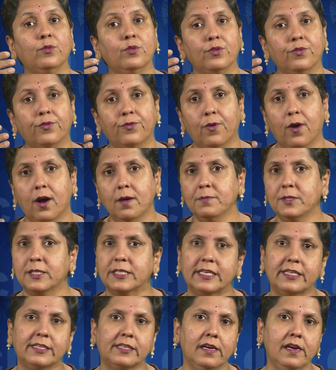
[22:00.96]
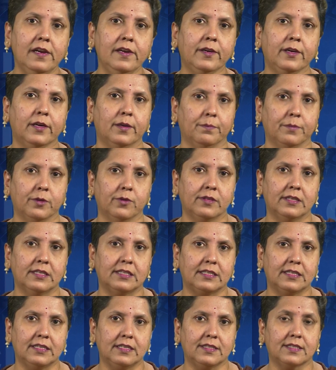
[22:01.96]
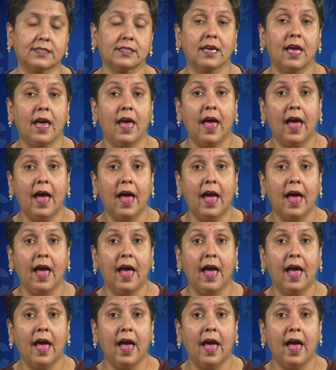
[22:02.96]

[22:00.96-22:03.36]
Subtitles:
could form settled communities.